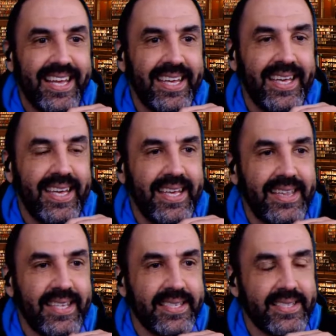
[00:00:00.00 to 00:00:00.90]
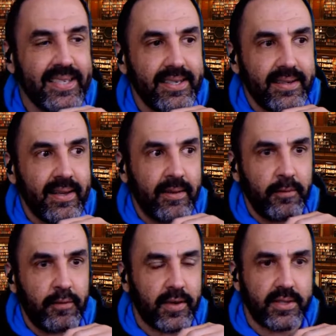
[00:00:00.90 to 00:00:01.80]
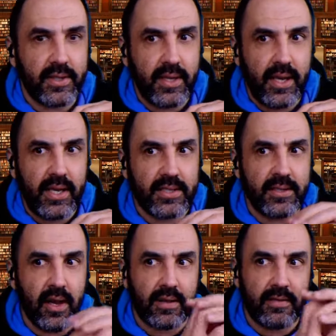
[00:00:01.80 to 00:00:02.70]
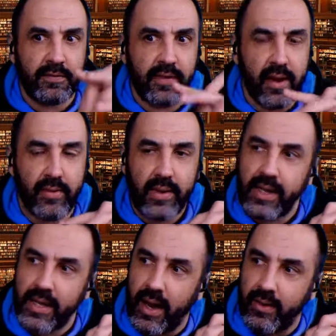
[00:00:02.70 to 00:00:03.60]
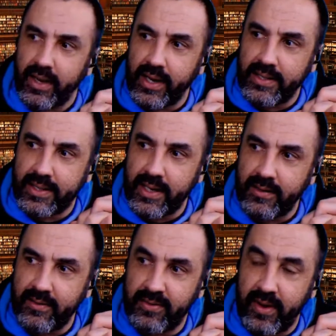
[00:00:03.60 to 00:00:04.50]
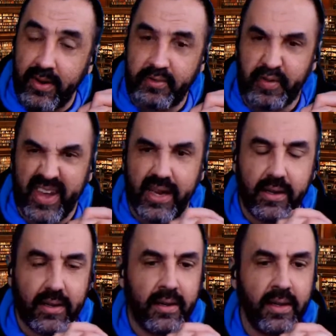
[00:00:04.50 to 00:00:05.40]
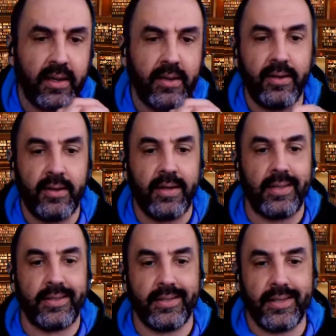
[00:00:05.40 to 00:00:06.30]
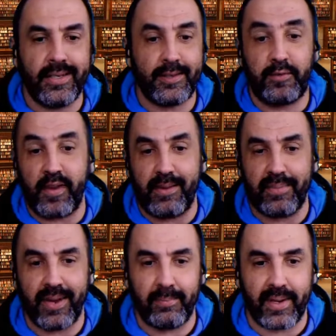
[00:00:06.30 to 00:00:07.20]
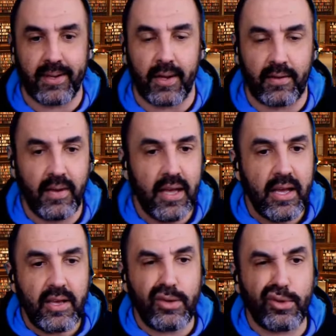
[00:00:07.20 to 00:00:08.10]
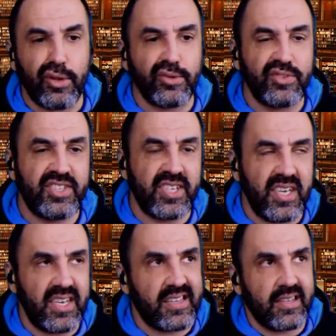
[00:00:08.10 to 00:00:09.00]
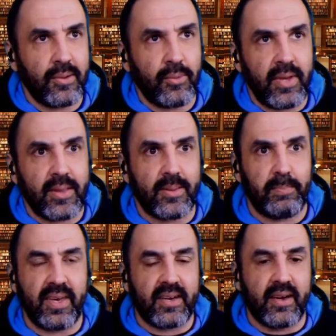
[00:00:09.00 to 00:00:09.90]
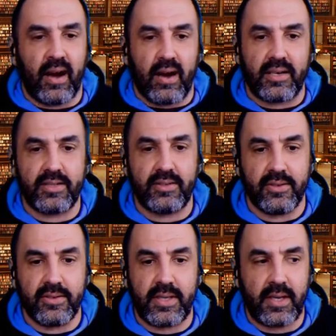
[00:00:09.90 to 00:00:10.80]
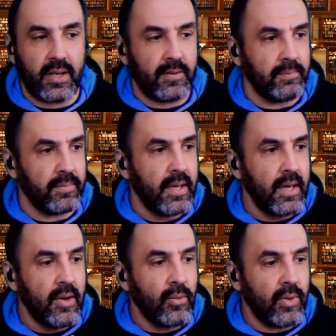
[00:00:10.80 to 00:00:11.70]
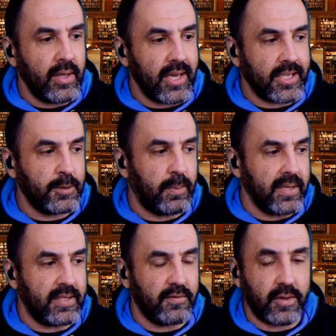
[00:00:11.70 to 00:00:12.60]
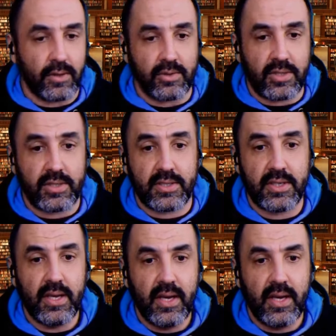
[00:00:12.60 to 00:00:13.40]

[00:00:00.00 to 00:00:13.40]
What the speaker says: he doesn't, first, he's not very, how can I say, very vain. He is but not, you don't see it with big cars, you don't see him with expensive clothes.